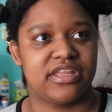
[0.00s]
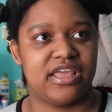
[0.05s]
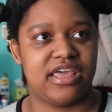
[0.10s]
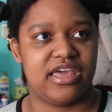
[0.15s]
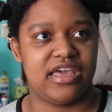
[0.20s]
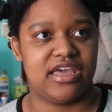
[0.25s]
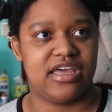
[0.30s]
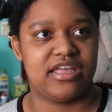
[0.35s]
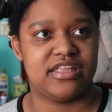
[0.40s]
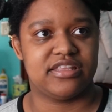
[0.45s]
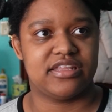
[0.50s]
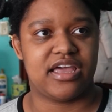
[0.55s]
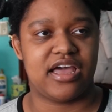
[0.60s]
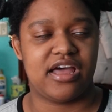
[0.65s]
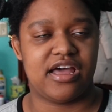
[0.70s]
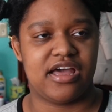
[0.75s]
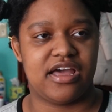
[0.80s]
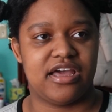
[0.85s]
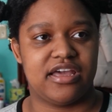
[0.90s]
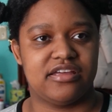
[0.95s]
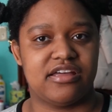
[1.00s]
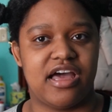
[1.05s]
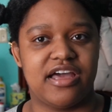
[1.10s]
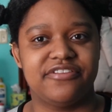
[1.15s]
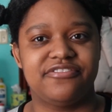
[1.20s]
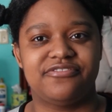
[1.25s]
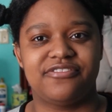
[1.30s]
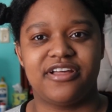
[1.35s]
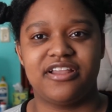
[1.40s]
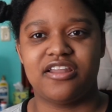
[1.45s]
And I
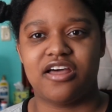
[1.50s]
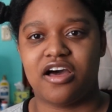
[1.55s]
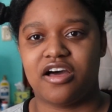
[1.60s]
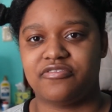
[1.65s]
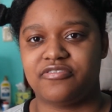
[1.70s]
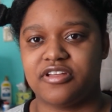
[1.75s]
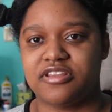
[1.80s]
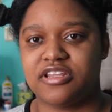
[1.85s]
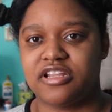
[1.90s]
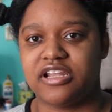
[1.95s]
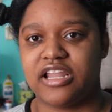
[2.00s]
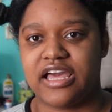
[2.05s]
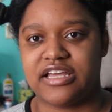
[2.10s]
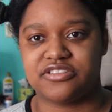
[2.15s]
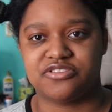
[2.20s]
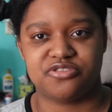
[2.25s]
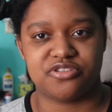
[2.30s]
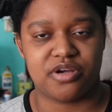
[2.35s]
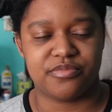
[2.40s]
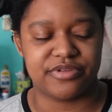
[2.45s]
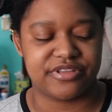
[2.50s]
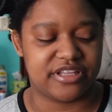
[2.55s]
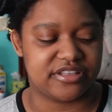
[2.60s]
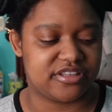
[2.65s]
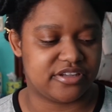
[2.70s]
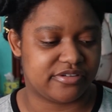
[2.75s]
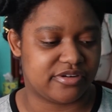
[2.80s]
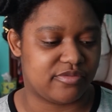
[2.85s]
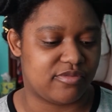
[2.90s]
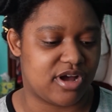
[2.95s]
fell off on the last drama that
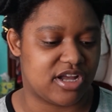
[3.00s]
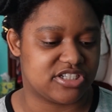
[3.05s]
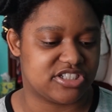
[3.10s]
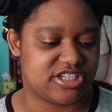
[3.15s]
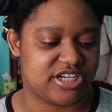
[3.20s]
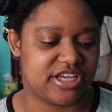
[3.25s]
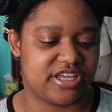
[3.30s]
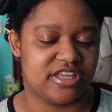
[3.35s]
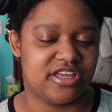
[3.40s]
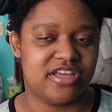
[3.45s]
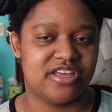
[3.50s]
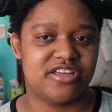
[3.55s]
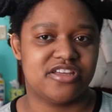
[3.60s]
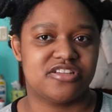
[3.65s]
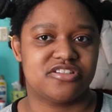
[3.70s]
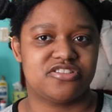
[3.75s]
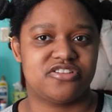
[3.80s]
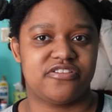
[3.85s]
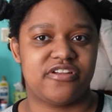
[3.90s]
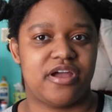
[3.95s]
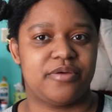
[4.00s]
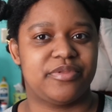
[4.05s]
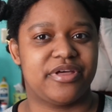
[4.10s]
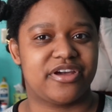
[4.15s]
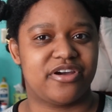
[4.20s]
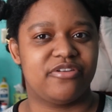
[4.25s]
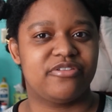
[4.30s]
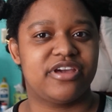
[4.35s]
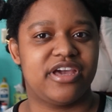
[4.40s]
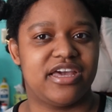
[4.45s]
they were watching. So now I'm like,
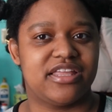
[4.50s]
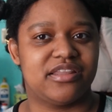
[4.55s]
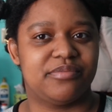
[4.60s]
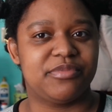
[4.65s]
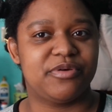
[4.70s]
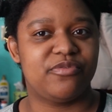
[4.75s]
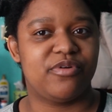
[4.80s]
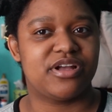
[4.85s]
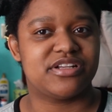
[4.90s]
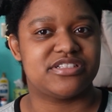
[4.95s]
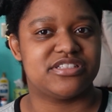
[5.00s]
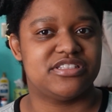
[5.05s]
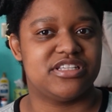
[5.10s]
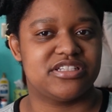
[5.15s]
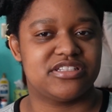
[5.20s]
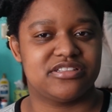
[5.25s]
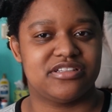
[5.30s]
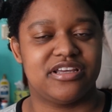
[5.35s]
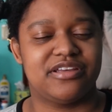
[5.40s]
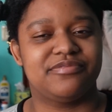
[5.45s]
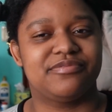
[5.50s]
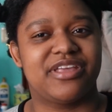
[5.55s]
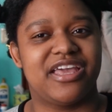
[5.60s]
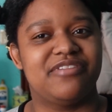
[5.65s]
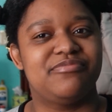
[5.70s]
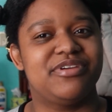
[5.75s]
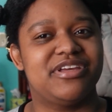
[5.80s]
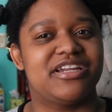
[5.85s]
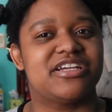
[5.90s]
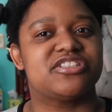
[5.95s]
okay, let me watch this. It
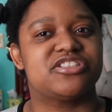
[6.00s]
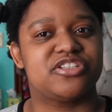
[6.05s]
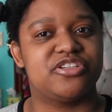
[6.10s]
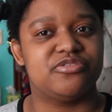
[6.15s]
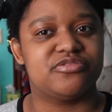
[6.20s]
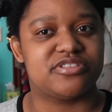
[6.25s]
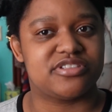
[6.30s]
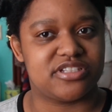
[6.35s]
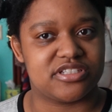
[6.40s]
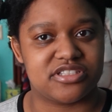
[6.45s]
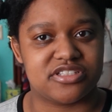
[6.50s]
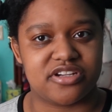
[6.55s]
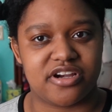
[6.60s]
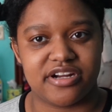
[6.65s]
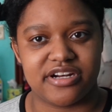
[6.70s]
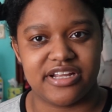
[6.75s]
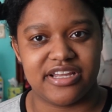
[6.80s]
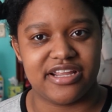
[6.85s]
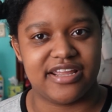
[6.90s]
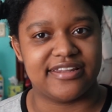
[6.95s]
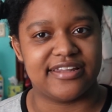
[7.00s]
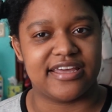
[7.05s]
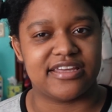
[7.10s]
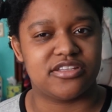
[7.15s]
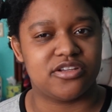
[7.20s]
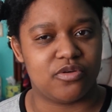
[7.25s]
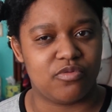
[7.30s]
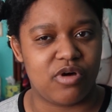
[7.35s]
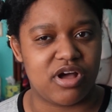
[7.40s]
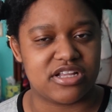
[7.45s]
gave me an excuse to start it and like
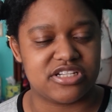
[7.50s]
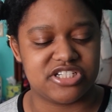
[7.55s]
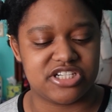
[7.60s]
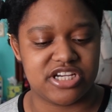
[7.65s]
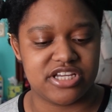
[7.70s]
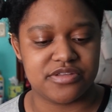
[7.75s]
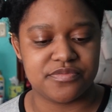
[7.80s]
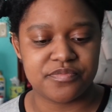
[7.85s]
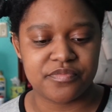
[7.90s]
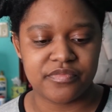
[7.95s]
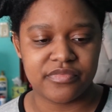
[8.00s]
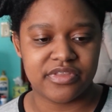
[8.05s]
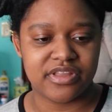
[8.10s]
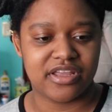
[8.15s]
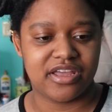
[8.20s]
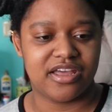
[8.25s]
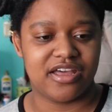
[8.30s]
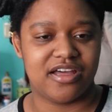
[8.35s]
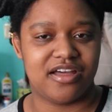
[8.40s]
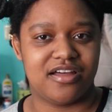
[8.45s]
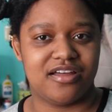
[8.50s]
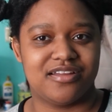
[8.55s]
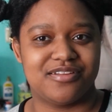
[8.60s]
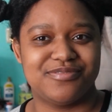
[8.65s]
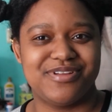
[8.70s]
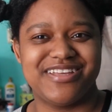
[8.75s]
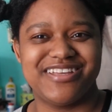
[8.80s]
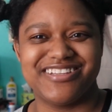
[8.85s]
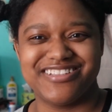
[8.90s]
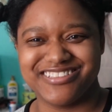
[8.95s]
to watch it.
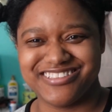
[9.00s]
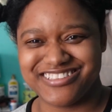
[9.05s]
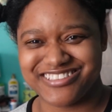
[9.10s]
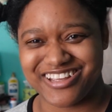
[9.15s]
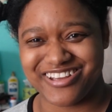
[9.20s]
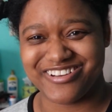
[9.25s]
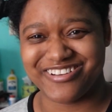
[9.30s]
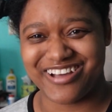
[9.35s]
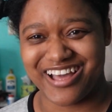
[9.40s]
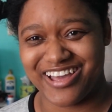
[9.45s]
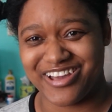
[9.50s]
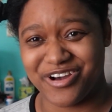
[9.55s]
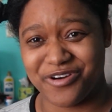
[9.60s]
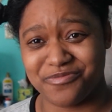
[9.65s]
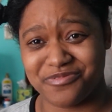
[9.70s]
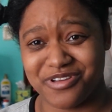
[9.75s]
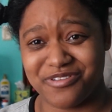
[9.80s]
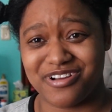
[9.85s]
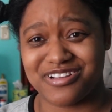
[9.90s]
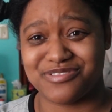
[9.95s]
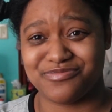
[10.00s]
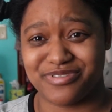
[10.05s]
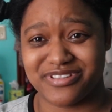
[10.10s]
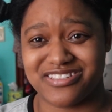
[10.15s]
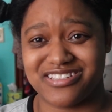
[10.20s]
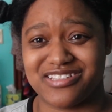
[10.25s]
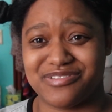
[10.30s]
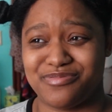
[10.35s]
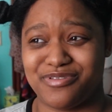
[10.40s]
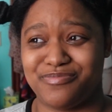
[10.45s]
So I hope they watch
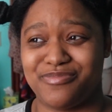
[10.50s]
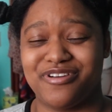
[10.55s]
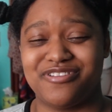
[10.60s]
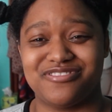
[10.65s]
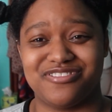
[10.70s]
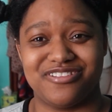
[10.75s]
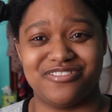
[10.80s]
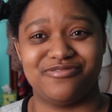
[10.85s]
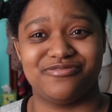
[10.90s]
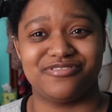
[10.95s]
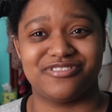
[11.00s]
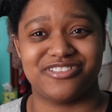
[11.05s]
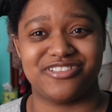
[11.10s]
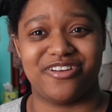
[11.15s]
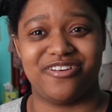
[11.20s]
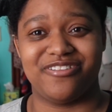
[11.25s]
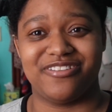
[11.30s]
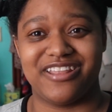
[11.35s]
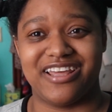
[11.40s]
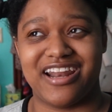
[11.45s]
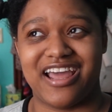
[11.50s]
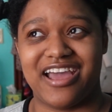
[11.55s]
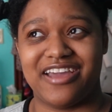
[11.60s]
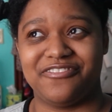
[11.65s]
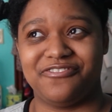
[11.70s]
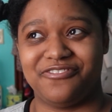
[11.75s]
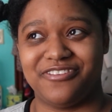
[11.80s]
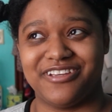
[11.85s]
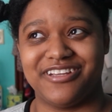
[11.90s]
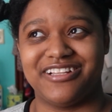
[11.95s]
Business Proposal so that I
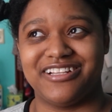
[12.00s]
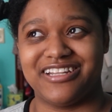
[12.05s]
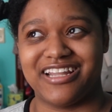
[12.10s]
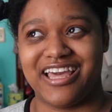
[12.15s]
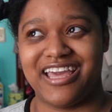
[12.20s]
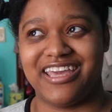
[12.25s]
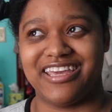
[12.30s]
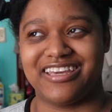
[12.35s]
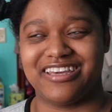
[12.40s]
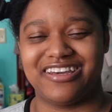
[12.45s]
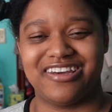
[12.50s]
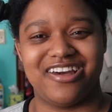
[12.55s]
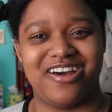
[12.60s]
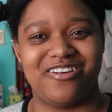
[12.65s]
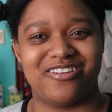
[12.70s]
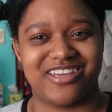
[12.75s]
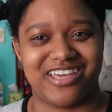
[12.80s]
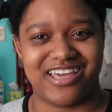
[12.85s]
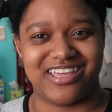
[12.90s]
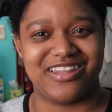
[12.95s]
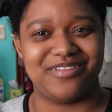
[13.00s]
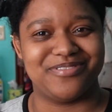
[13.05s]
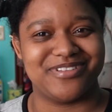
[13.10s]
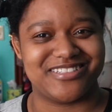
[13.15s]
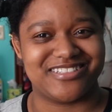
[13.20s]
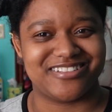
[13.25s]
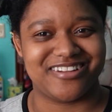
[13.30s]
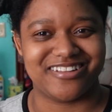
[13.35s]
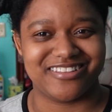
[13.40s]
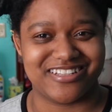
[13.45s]
feel like, okay, let me
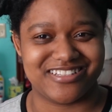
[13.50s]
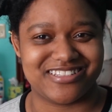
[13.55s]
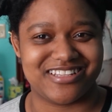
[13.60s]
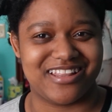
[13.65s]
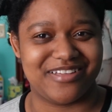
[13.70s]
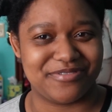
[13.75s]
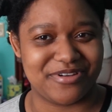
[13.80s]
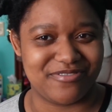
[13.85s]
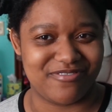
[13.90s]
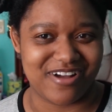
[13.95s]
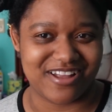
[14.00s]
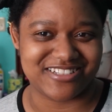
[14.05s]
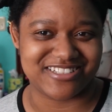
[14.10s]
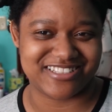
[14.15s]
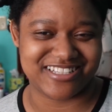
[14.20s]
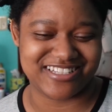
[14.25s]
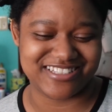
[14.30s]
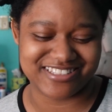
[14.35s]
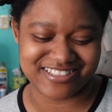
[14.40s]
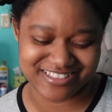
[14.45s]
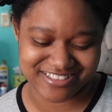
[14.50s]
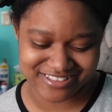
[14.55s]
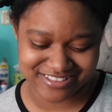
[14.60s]
start this and let me watch this.